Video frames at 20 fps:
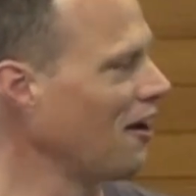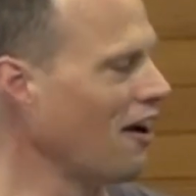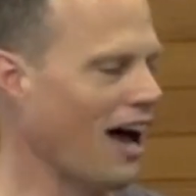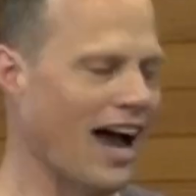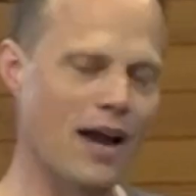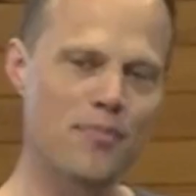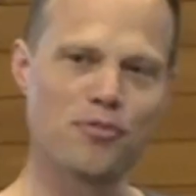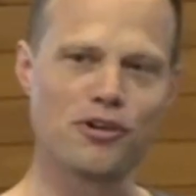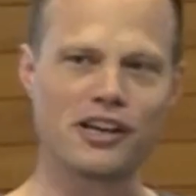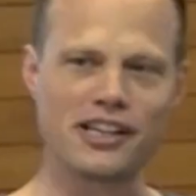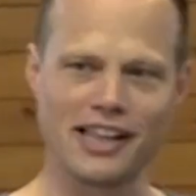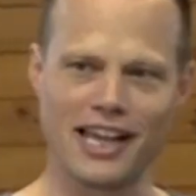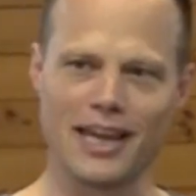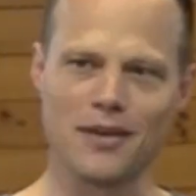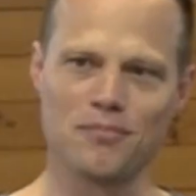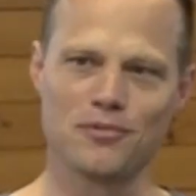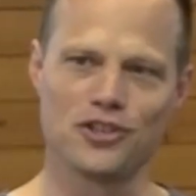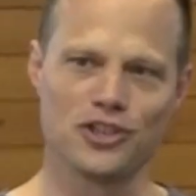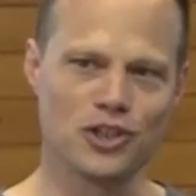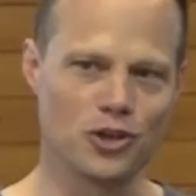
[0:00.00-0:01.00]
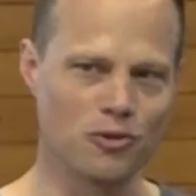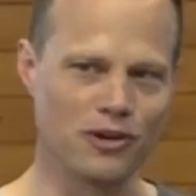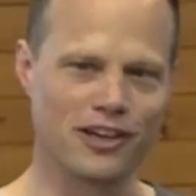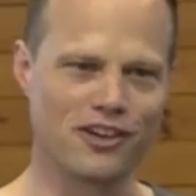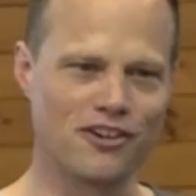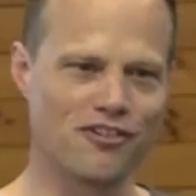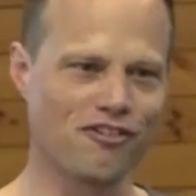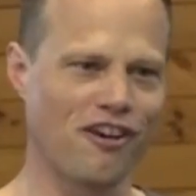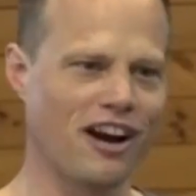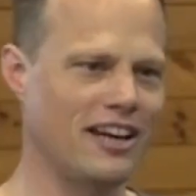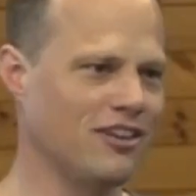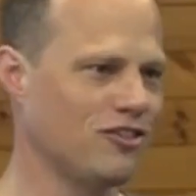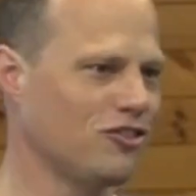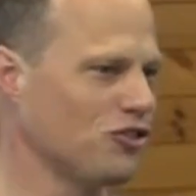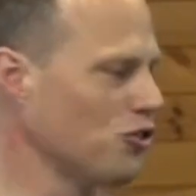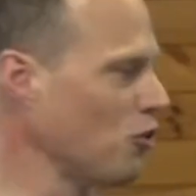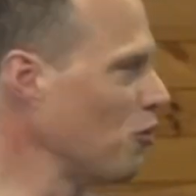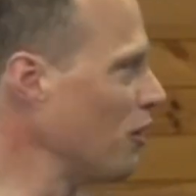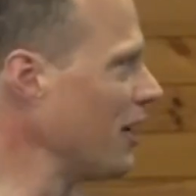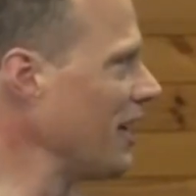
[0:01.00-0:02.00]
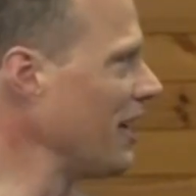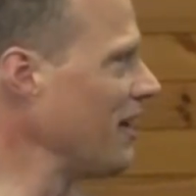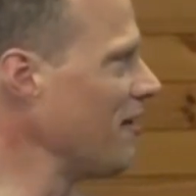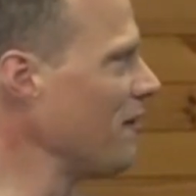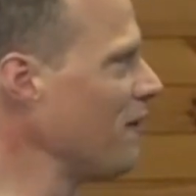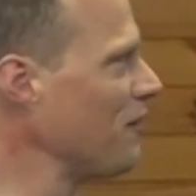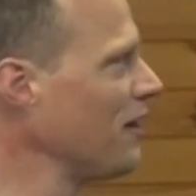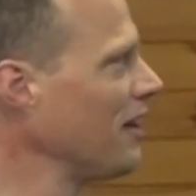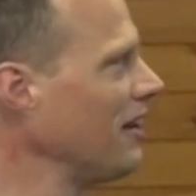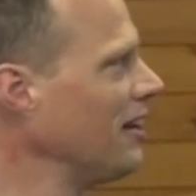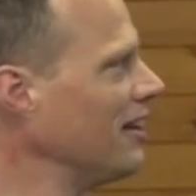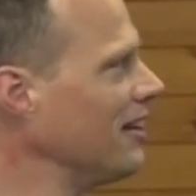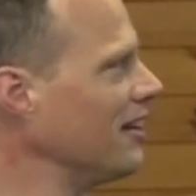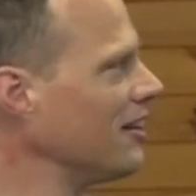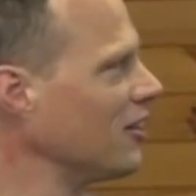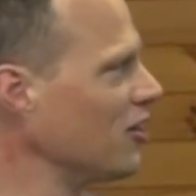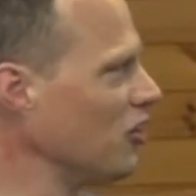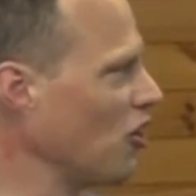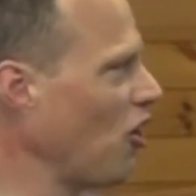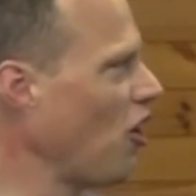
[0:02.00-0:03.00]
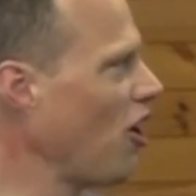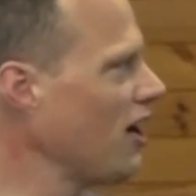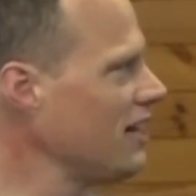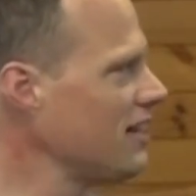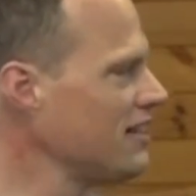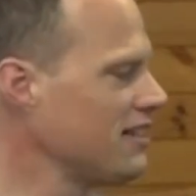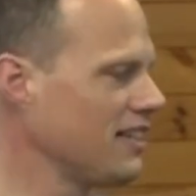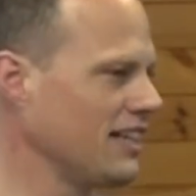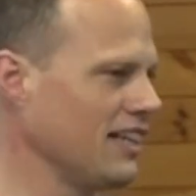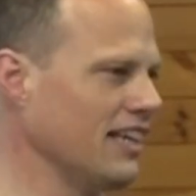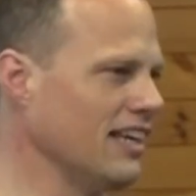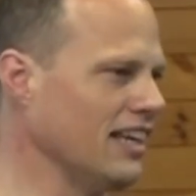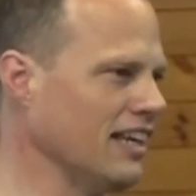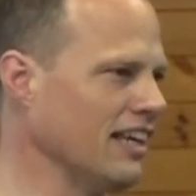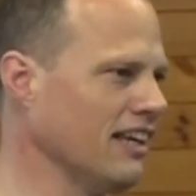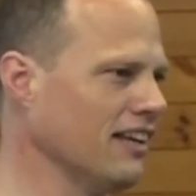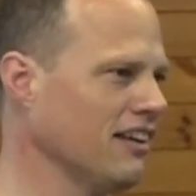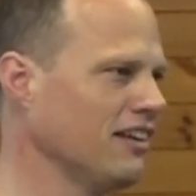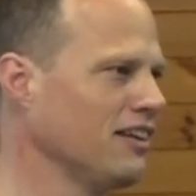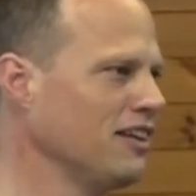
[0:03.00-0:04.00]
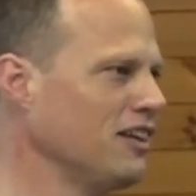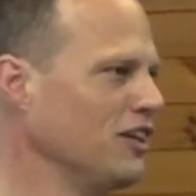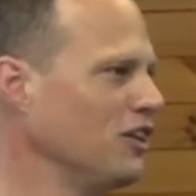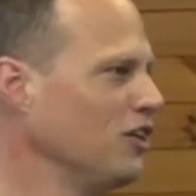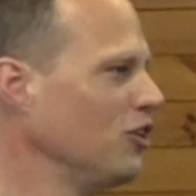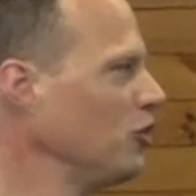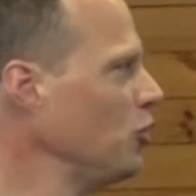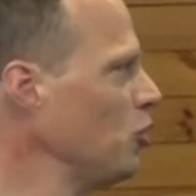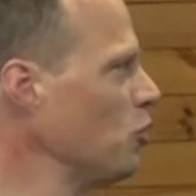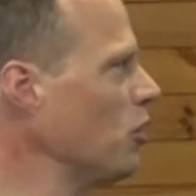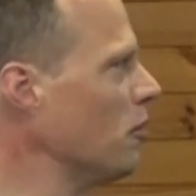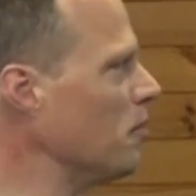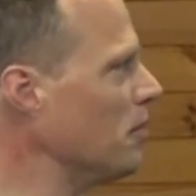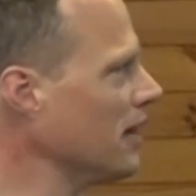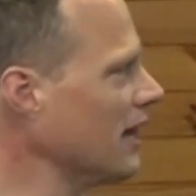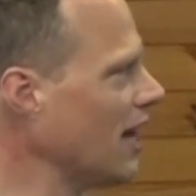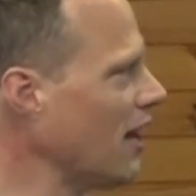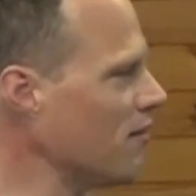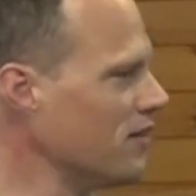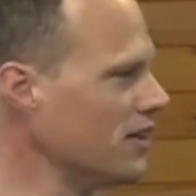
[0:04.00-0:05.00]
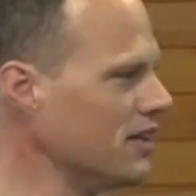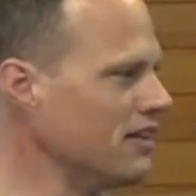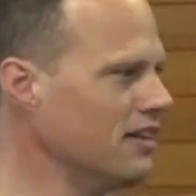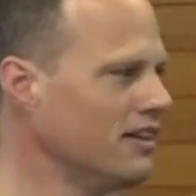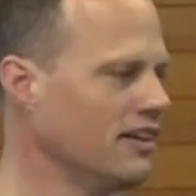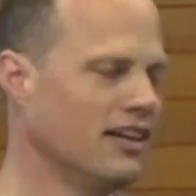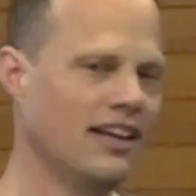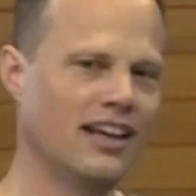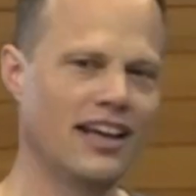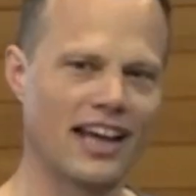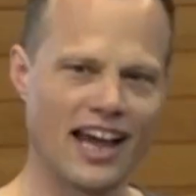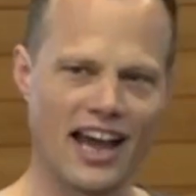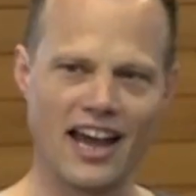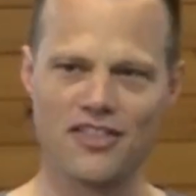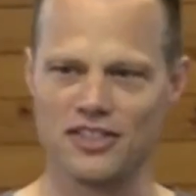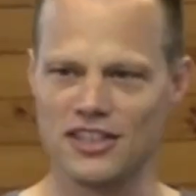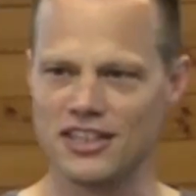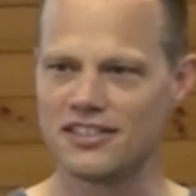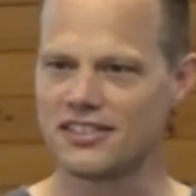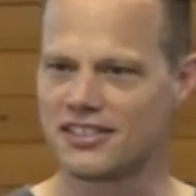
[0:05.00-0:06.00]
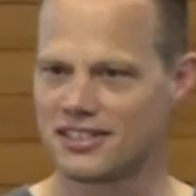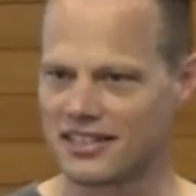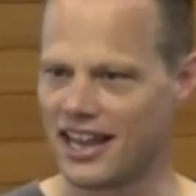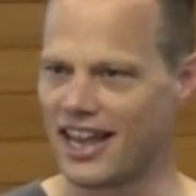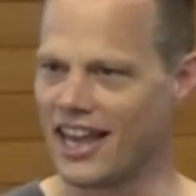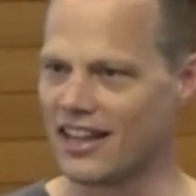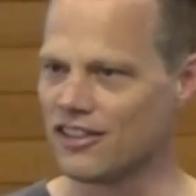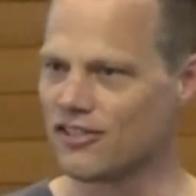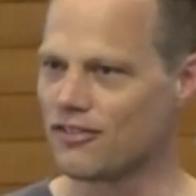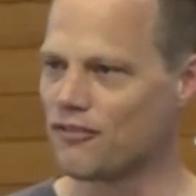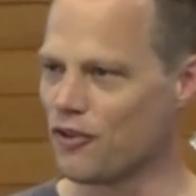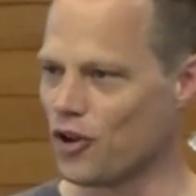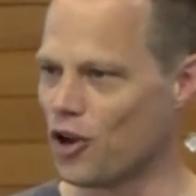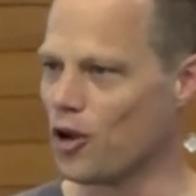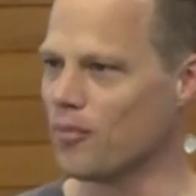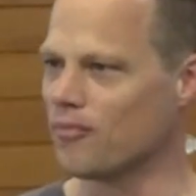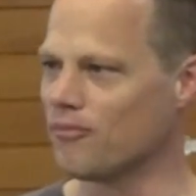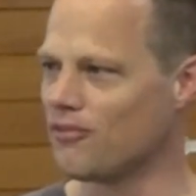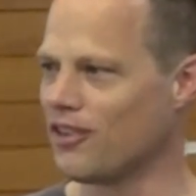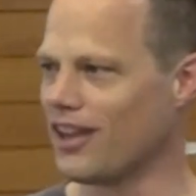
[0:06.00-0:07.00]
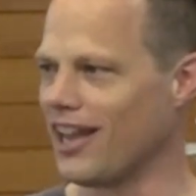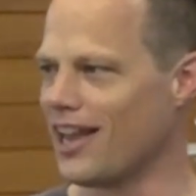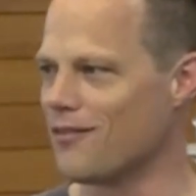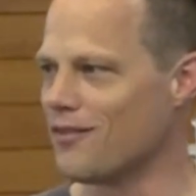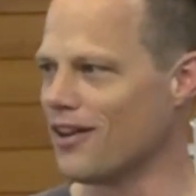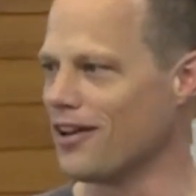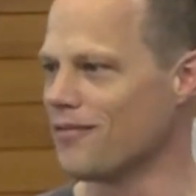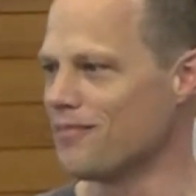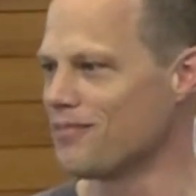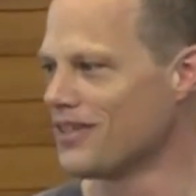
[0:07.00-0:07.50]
I proclaim to you a great joy. God is here, you are beloved, and this stands firm forever.